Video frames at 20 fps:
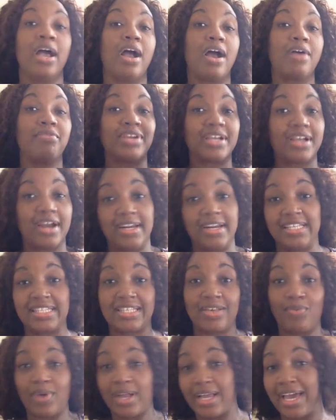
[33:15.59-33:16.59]
or regardless
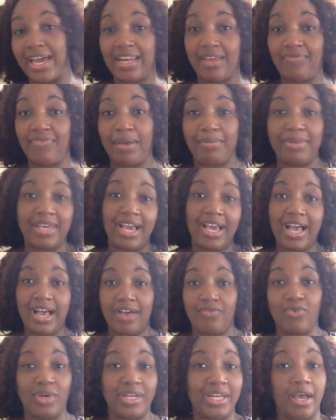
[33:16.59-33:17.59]
of what kind of family you
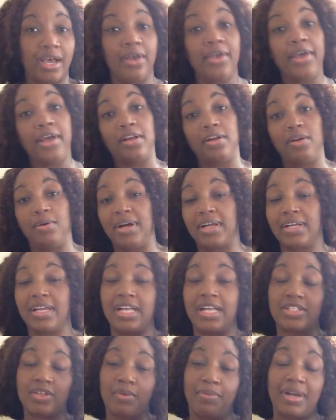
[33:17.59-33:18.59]
have, whether lower
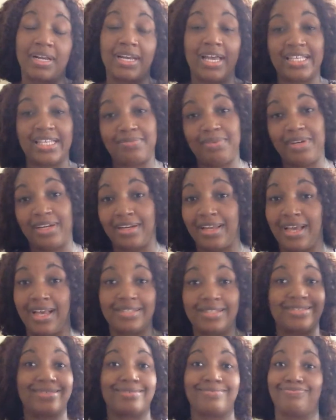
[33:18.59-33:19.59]
class, upper class, middle
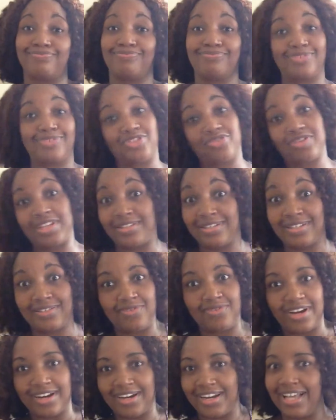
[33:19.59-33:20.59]
class,
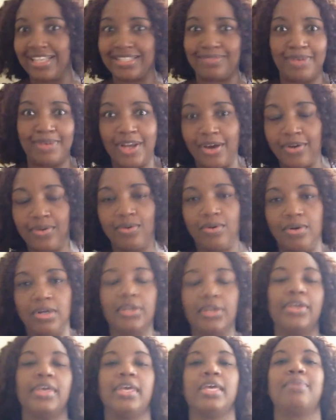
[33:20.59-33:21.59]
stratosphere class, we don't
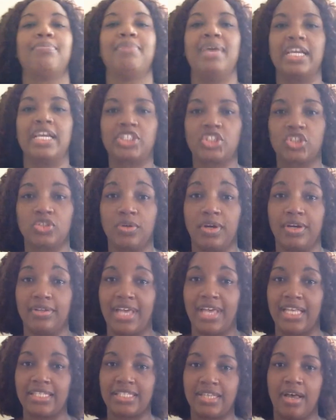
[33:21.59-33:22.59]
know. Make sure
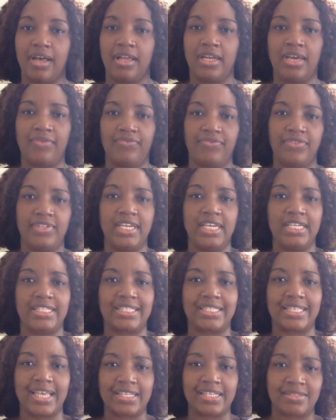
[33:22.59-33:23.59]
that all of
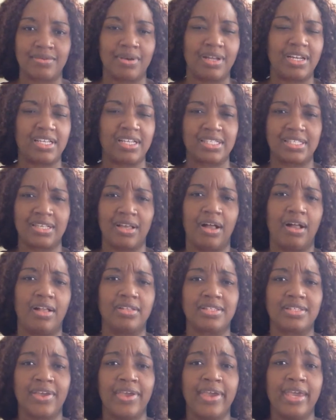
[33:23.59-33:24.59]
these sexual
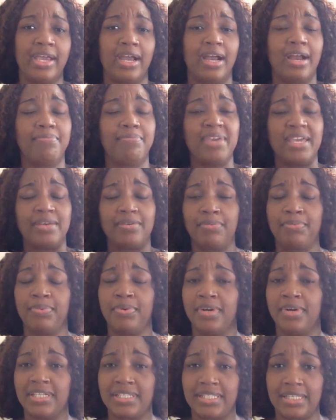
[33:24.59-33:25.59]
assaults are being
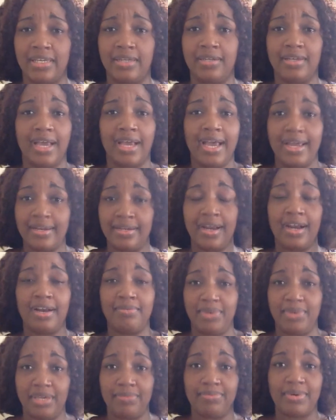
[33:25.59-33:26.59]
reported and are
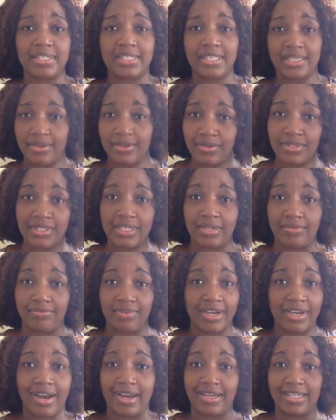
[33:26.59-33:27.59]
being prosecuted,
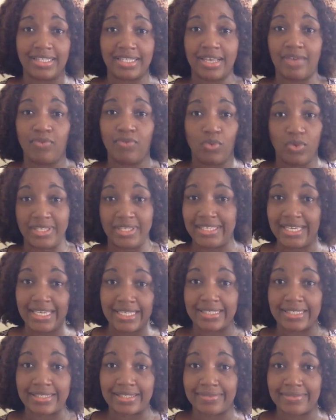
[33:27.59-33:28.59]
regardless of who it
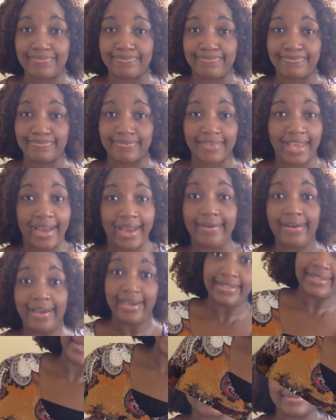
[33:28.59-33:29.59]
is.
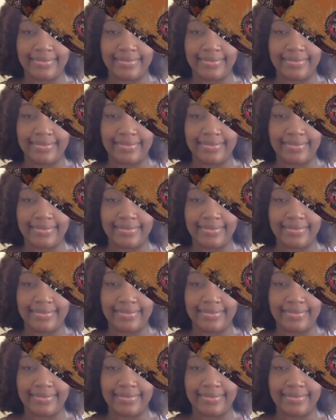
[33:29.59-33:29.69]
Alright?